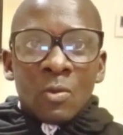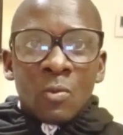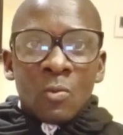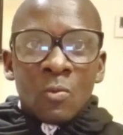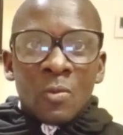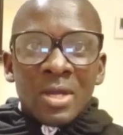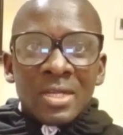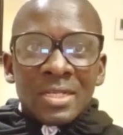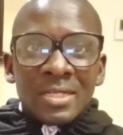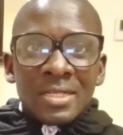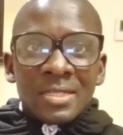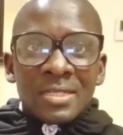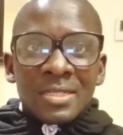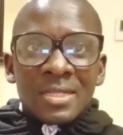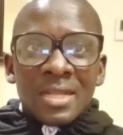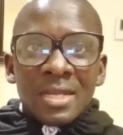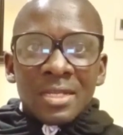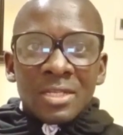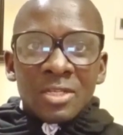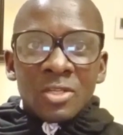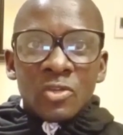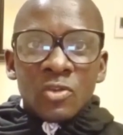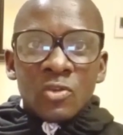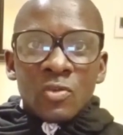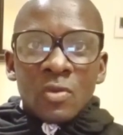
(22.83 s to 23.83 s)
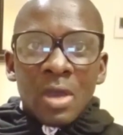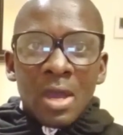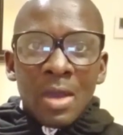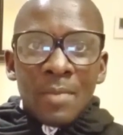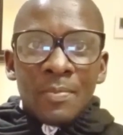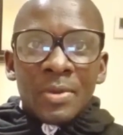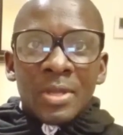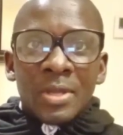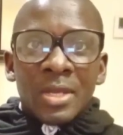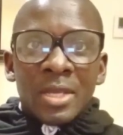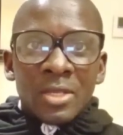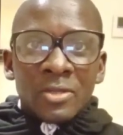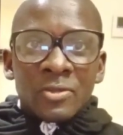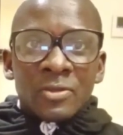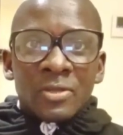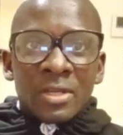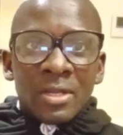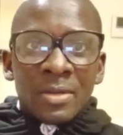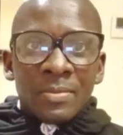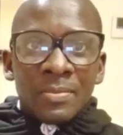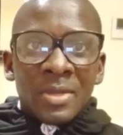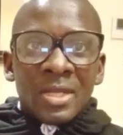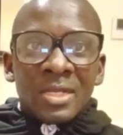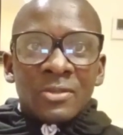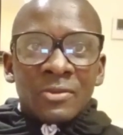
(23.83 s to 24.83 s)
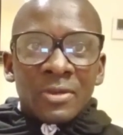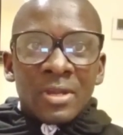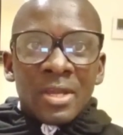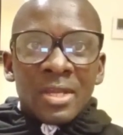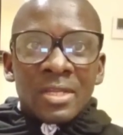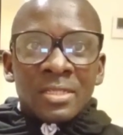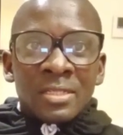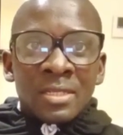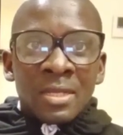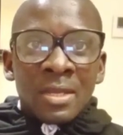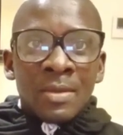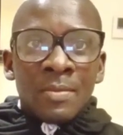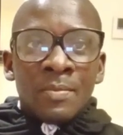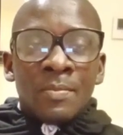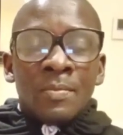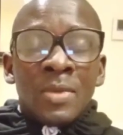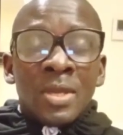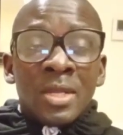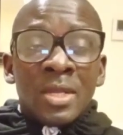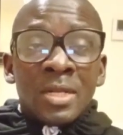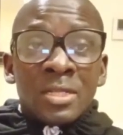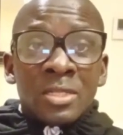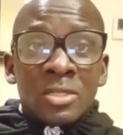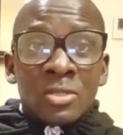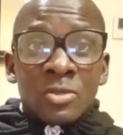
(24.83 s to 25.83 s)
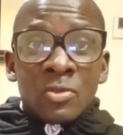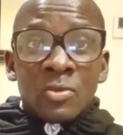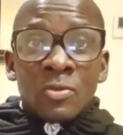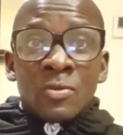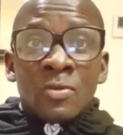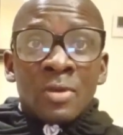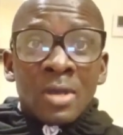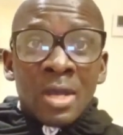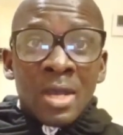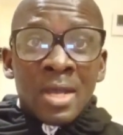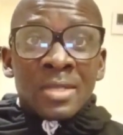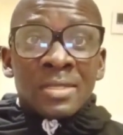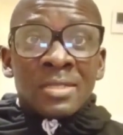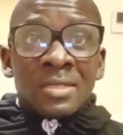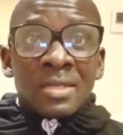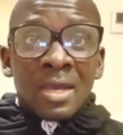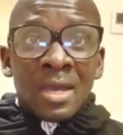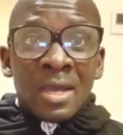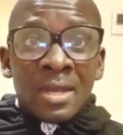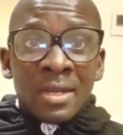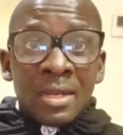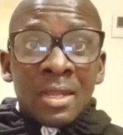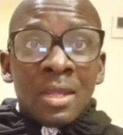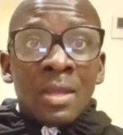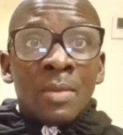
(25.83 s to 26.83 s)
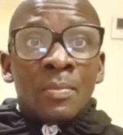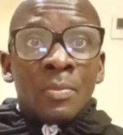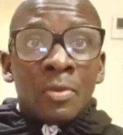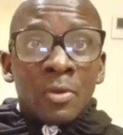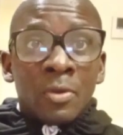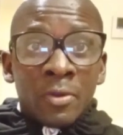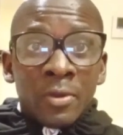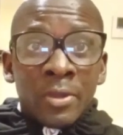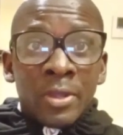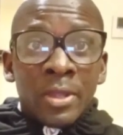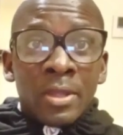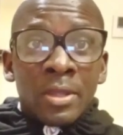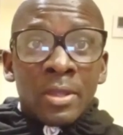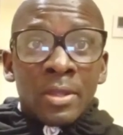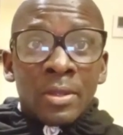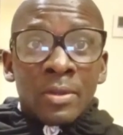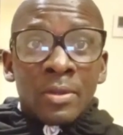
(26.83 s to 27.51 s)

What is that new application in Metrash means to you as an employee,